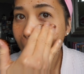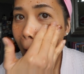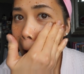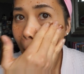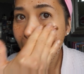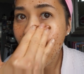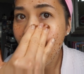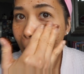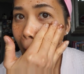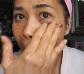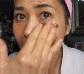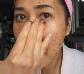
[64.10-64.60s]

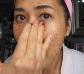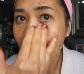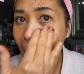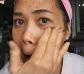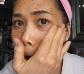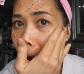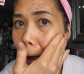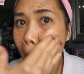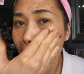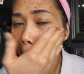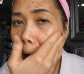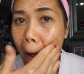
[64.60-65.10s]
Brown
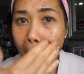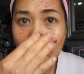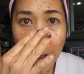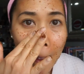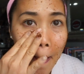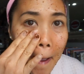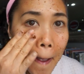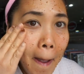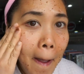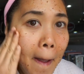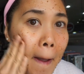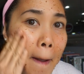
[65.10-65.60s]
sugar is
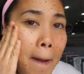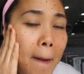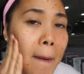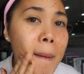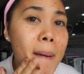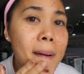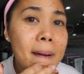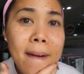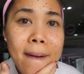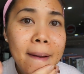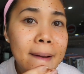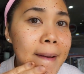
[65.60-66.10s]
a
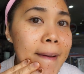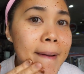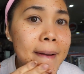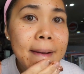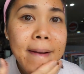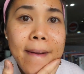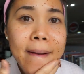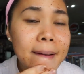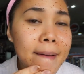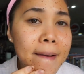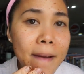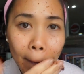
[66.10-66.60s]
very,
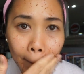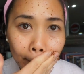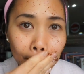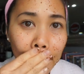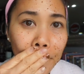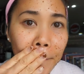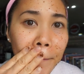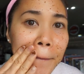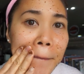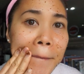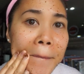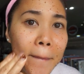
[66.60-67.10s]
very good
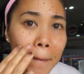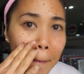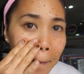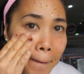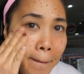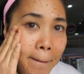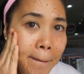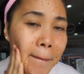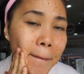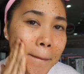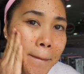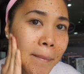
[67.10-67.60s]
all-natural
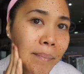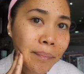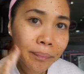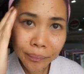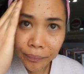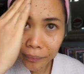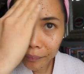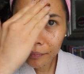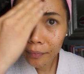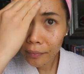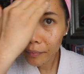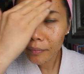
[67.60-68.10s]

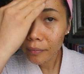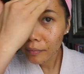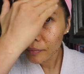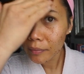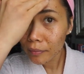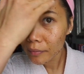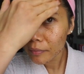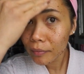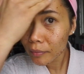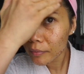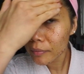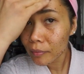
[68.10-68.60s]
exfoliant,
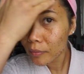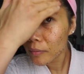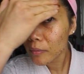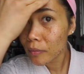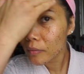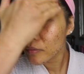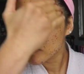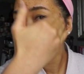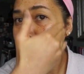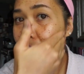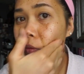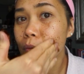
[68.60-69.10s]
and
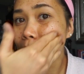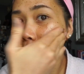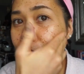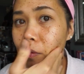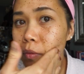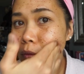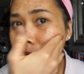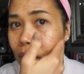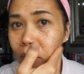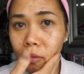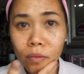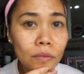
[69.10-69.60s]
coconut
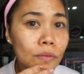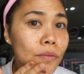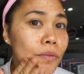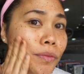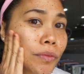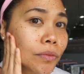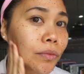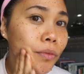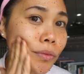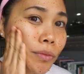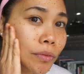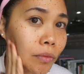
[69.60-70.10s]
oil is a
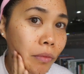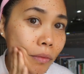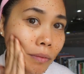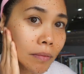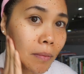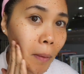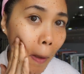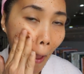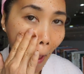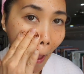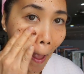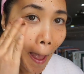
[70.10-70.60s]
very,
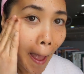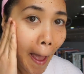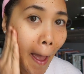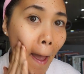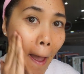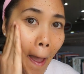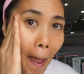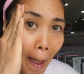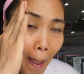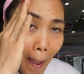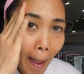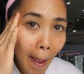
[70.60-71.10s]
very good
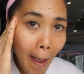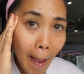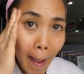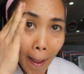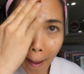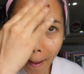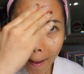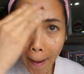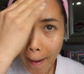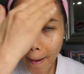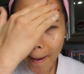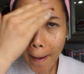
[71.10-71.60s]

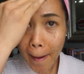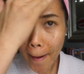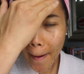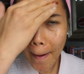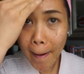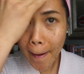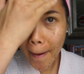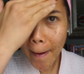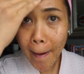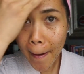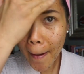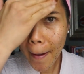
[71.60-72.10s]
moisturizer,
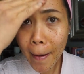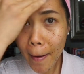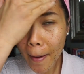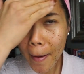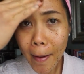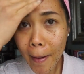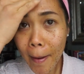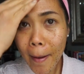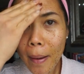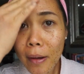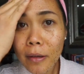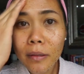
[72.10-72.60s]

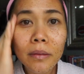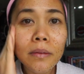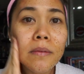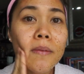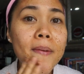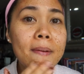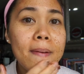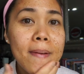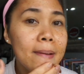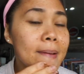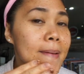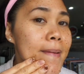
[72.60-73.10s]
and
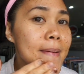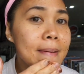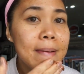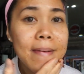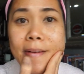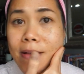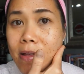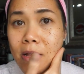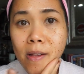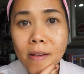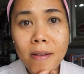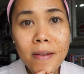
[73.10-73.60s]
it's
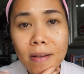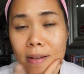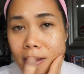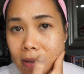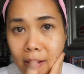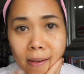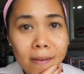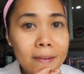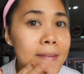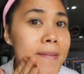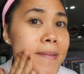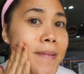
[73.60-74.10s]
very
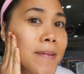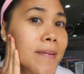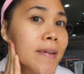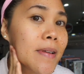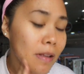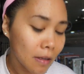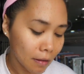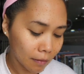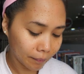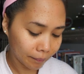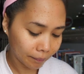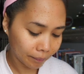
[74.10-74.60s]
good for
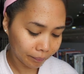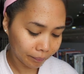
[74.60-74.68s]
dry